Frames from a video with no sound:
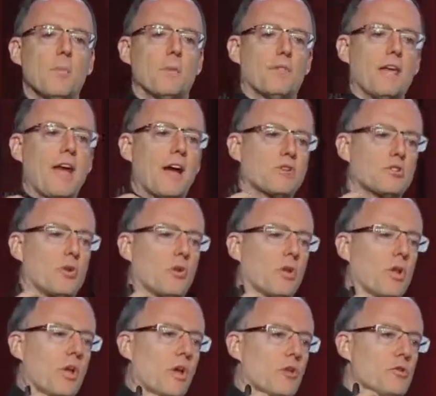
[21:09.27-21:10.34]
but the
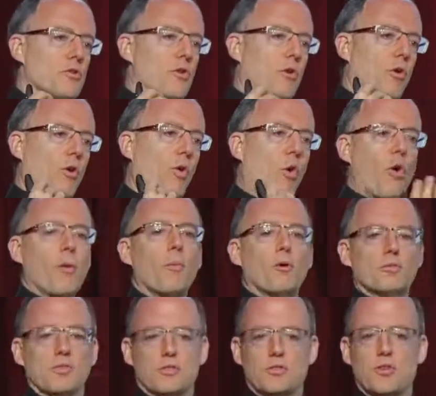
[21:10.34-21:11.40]
actual
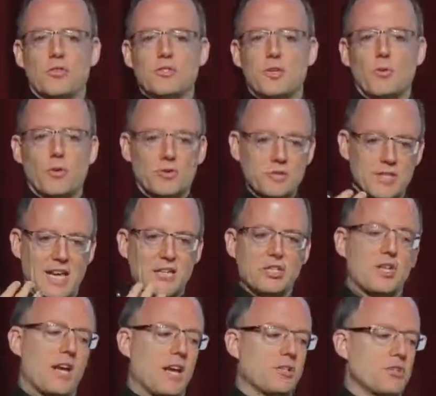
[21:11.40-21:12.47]
neurohormones associated with
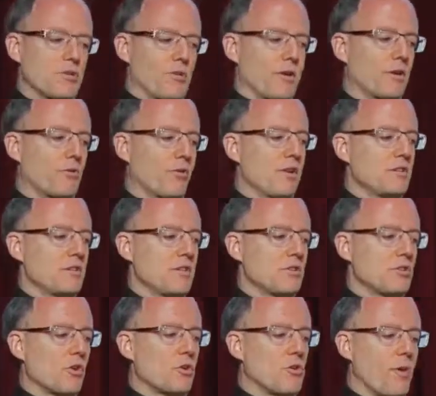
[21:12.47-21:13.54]
satiation are increased, and
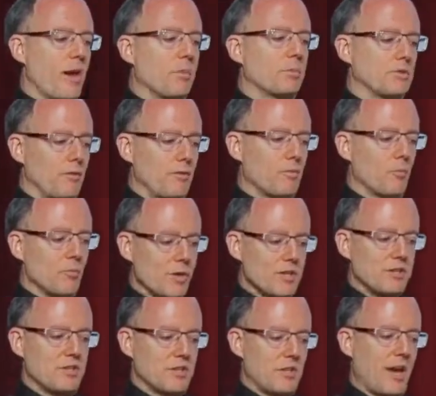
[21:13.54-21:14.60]
so you're able to
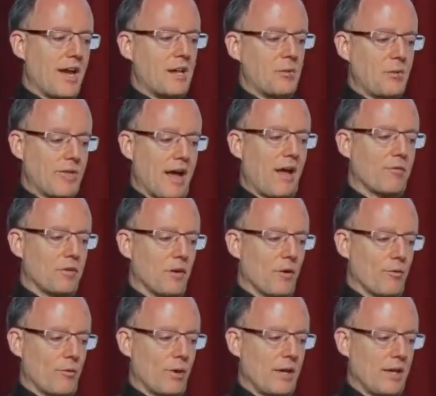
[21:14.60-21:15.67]
reach satiety without the
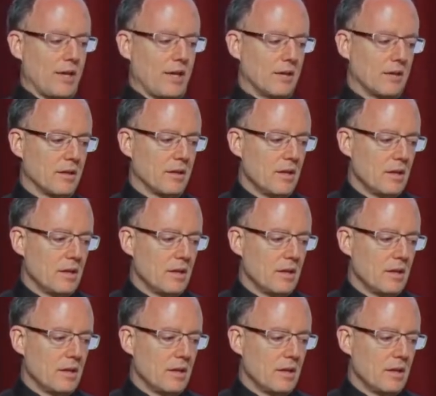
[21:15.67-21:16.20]
overeating.